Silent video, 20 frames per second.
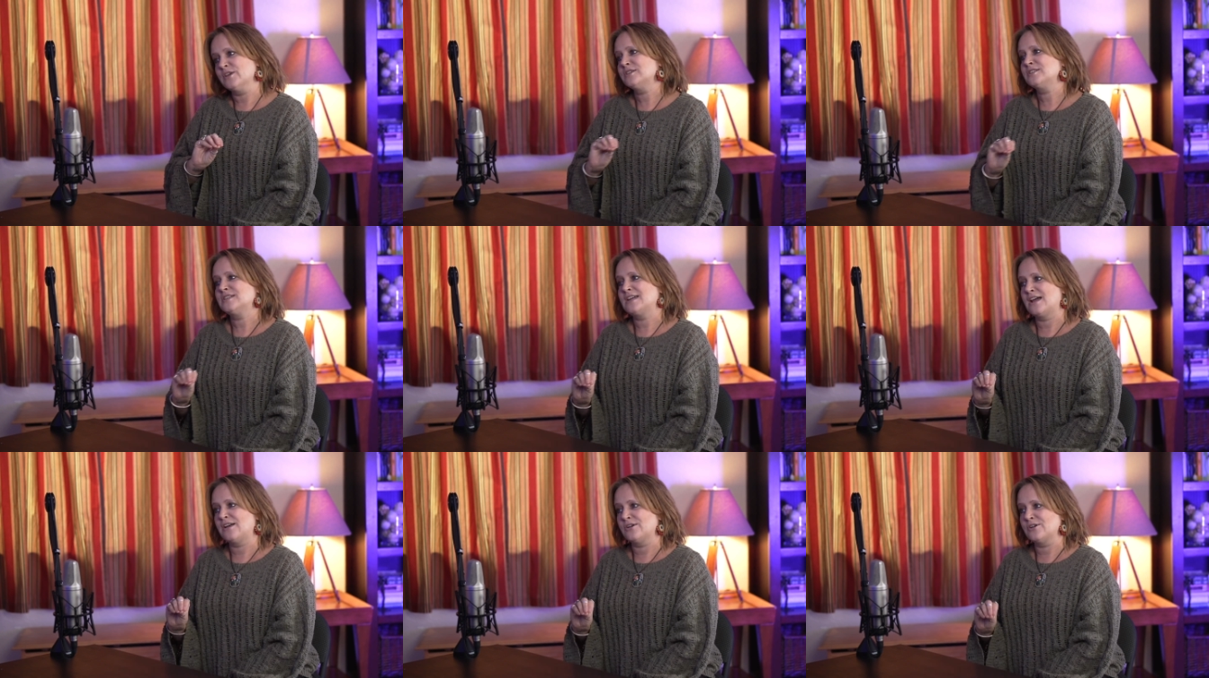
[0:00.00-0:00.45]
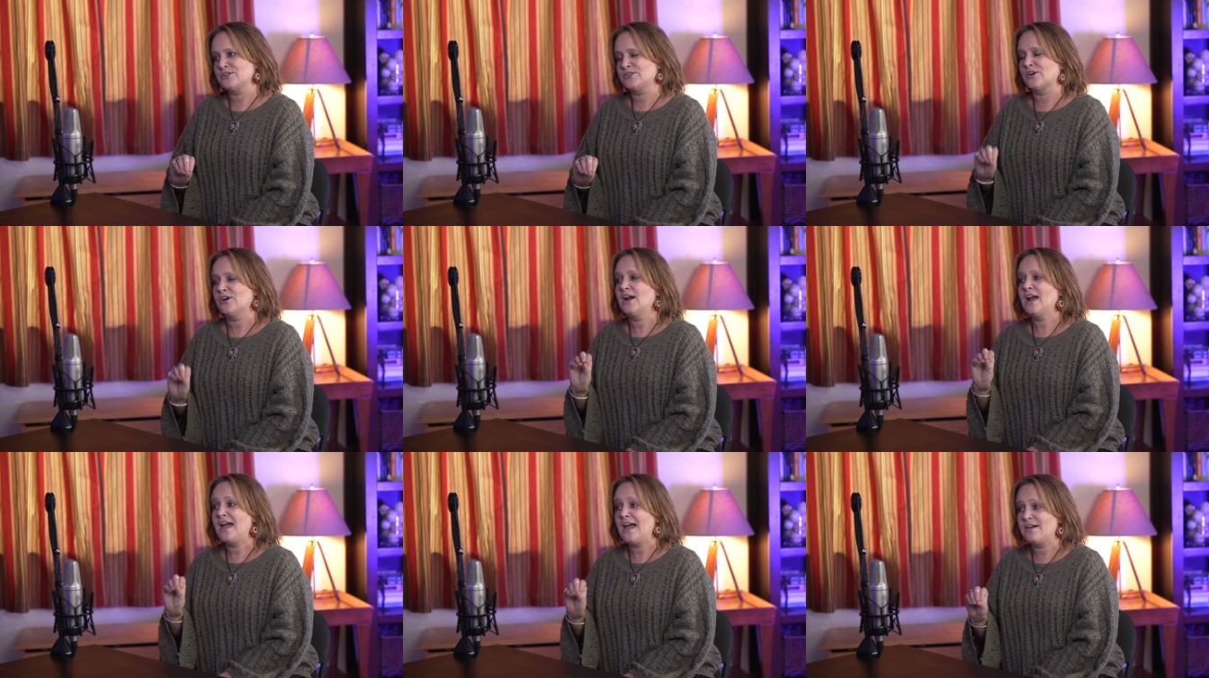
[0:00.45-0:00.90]
the
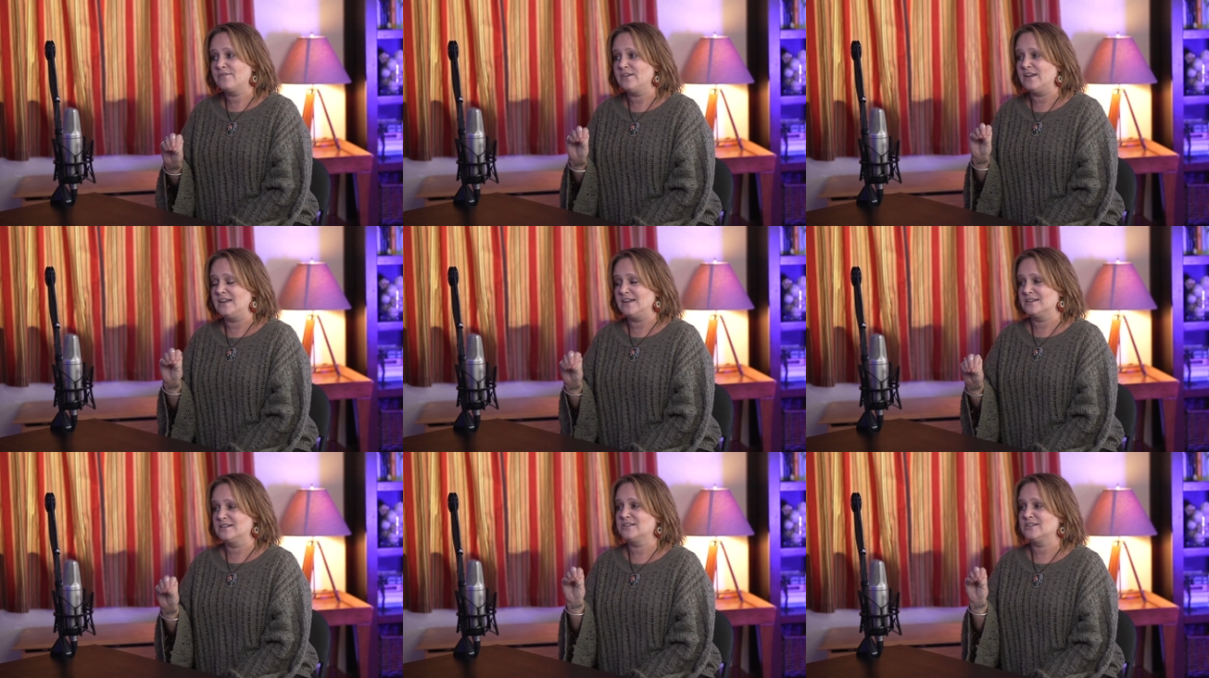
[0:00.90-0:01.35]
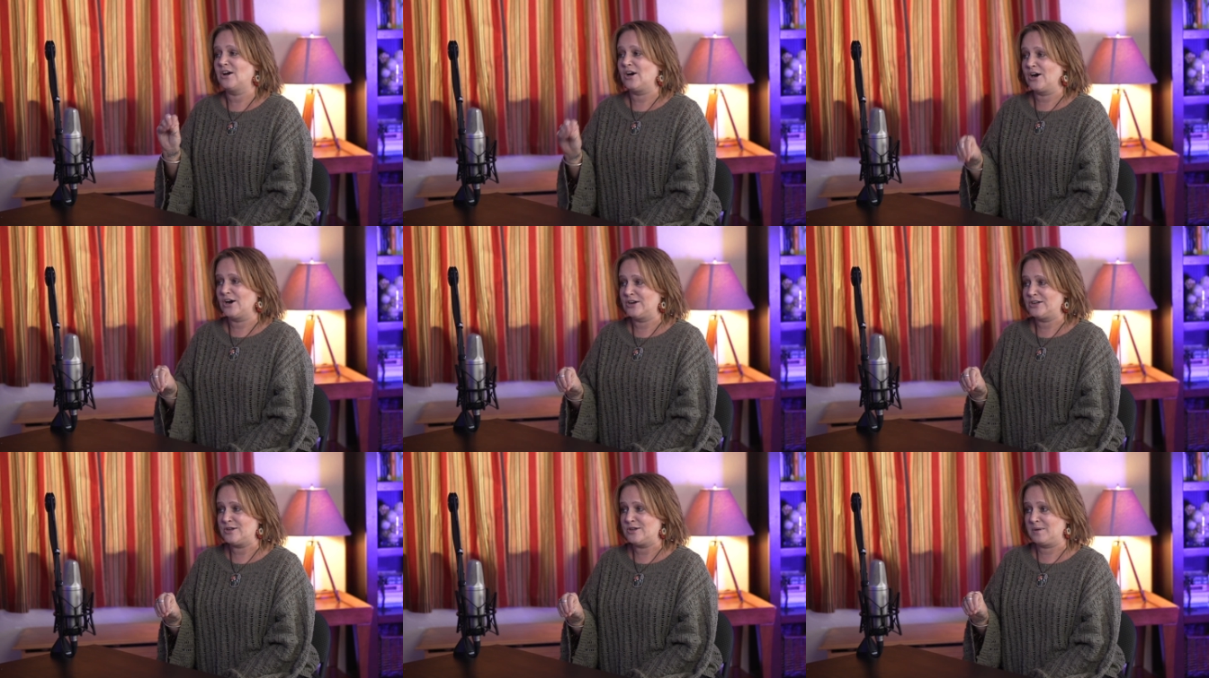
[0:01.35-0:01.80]
standards are heavy into
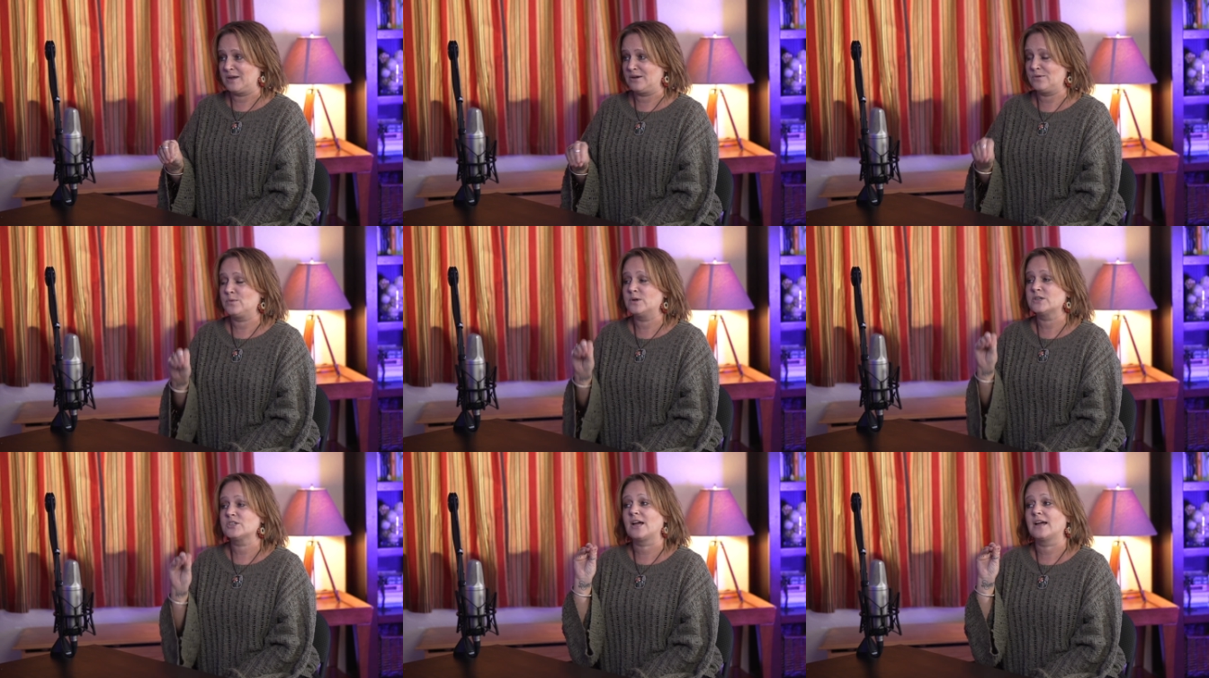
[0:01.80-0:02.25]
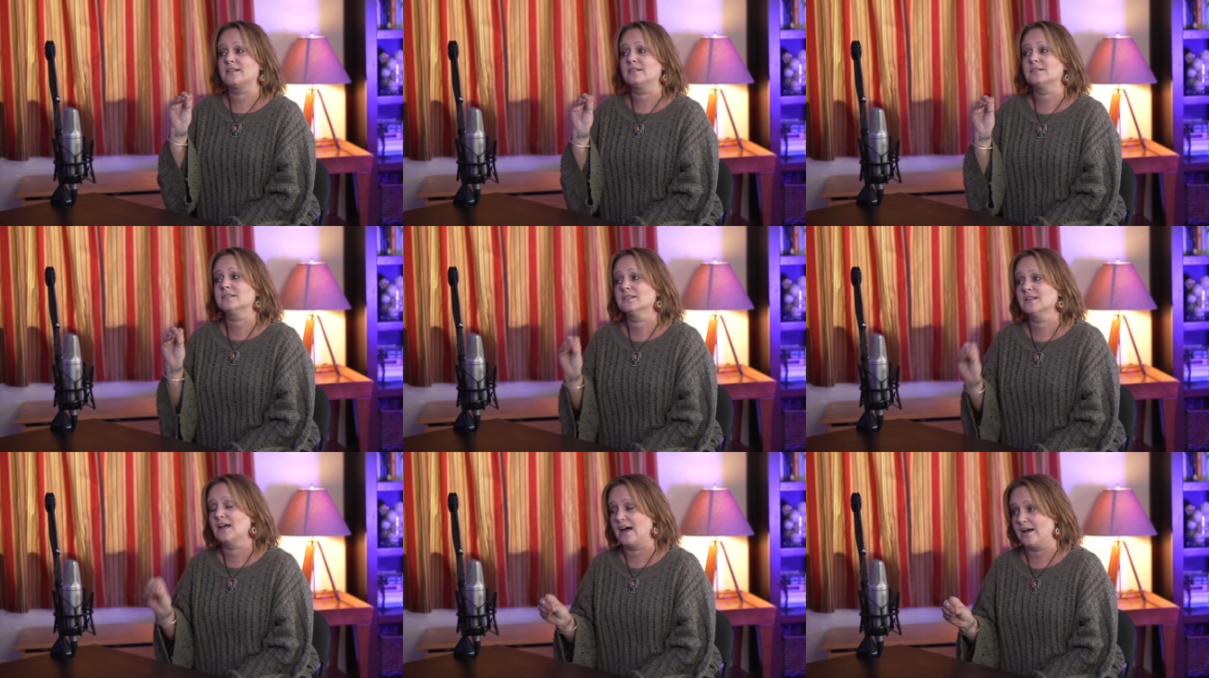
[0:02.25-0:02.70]
argument, which I
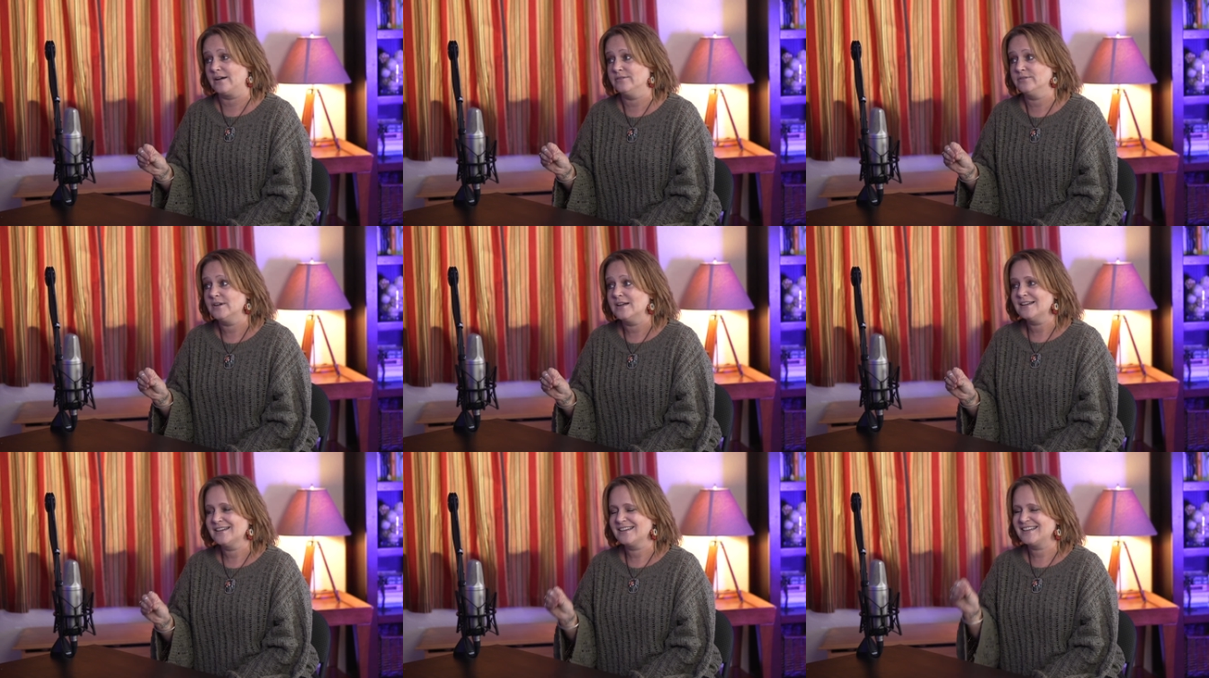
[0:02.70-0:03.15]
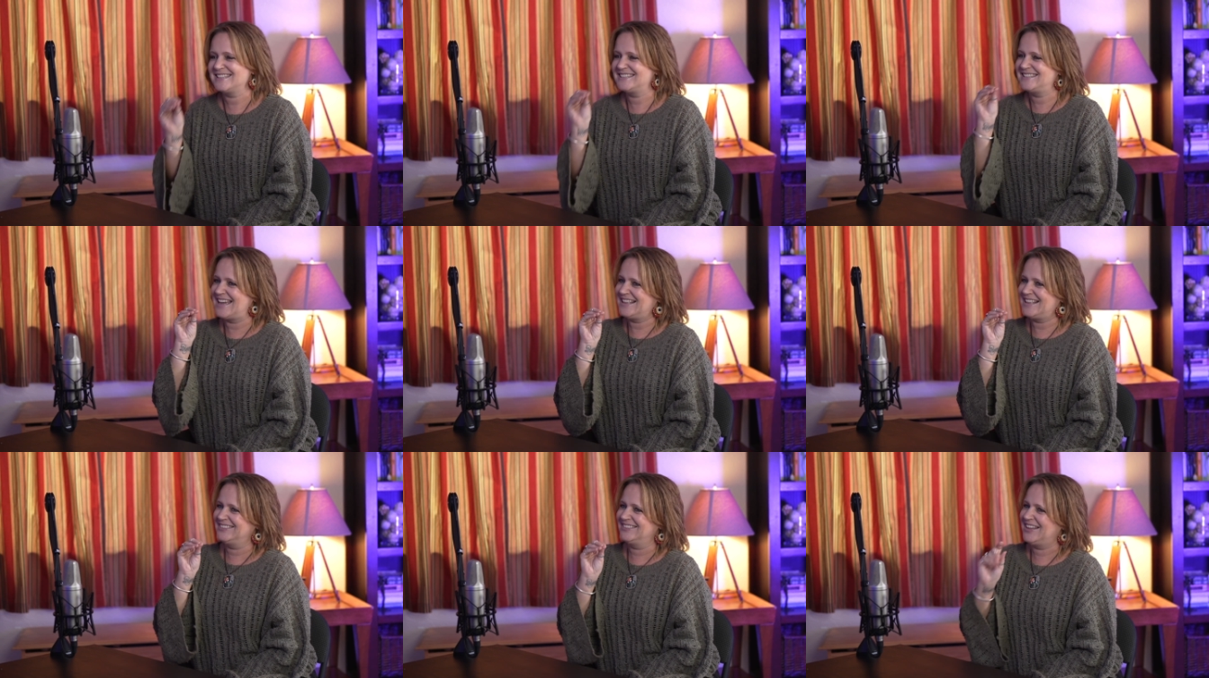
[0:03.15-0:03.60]
mm-hmm. love because
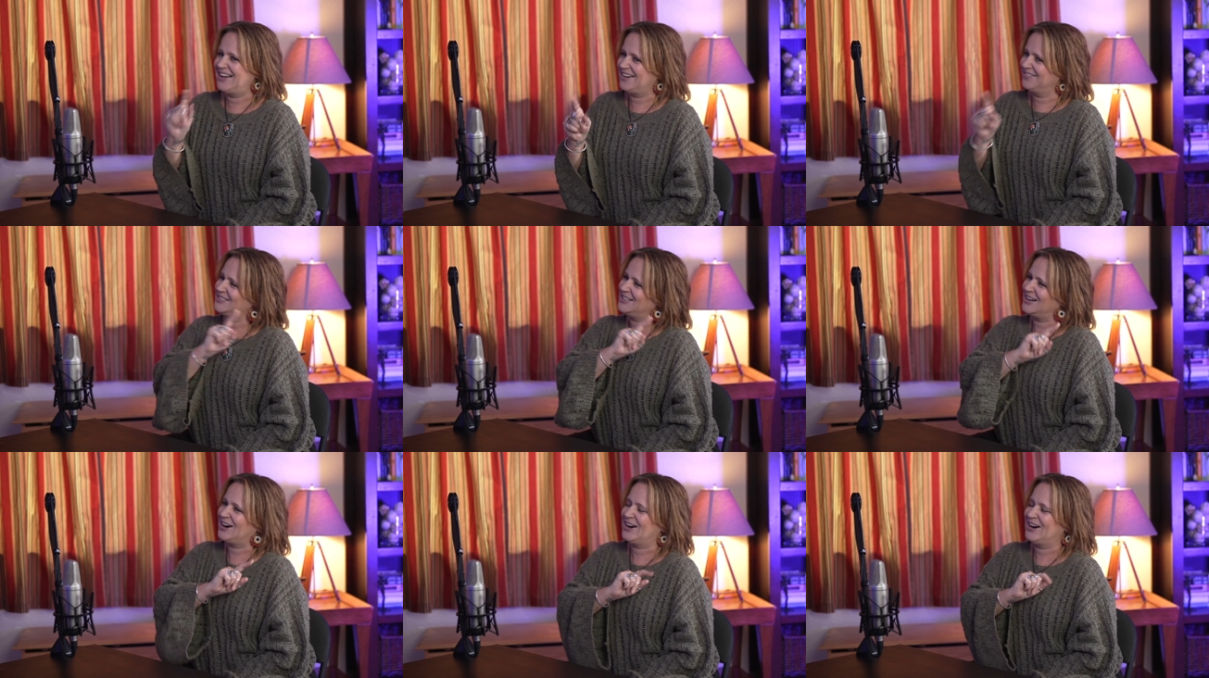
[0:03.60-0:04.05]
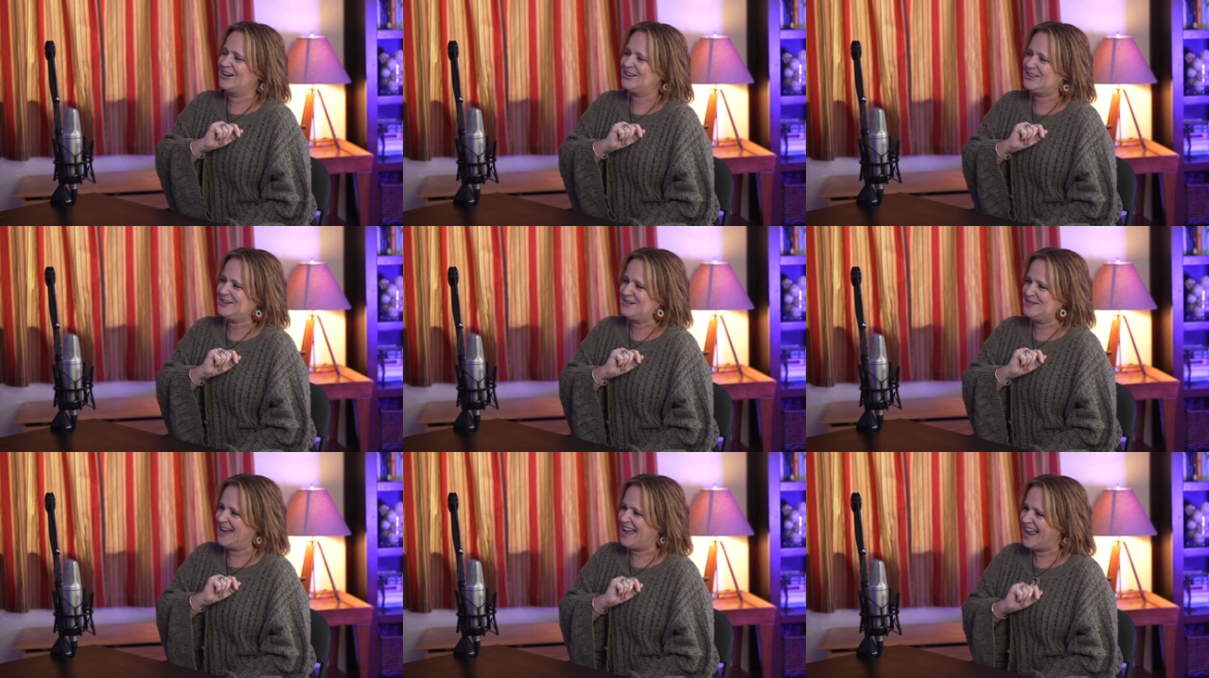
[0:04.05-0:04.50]
they love to
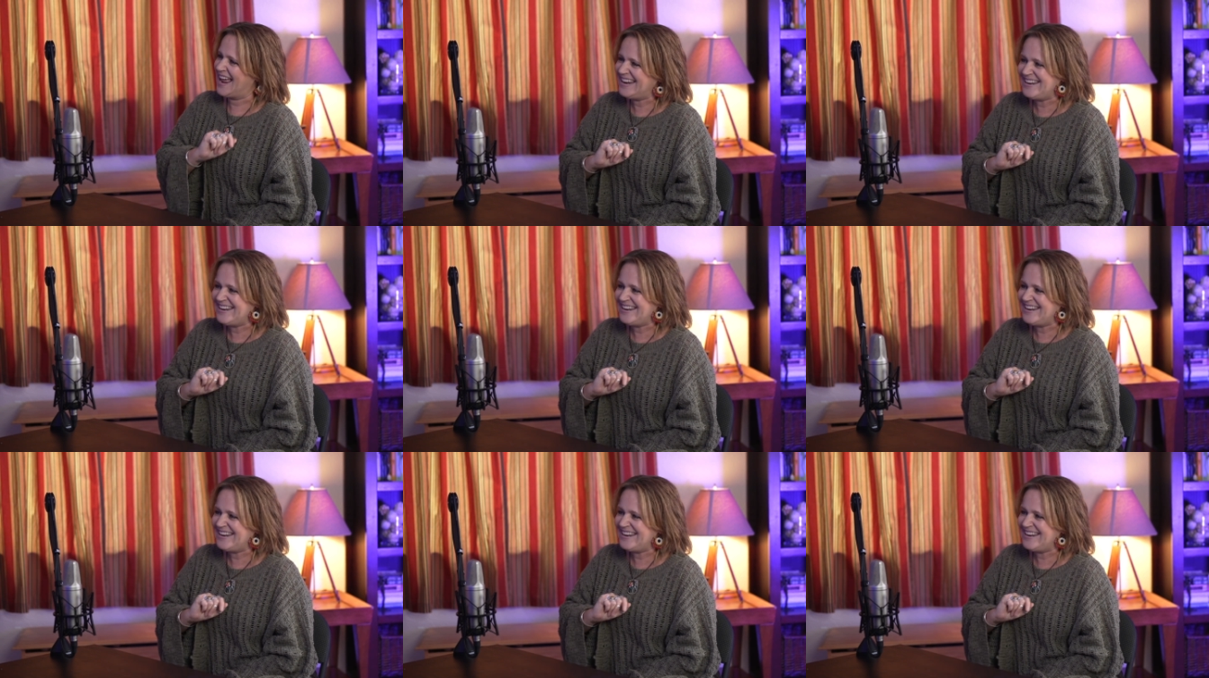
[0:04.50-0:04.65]
argue yeah.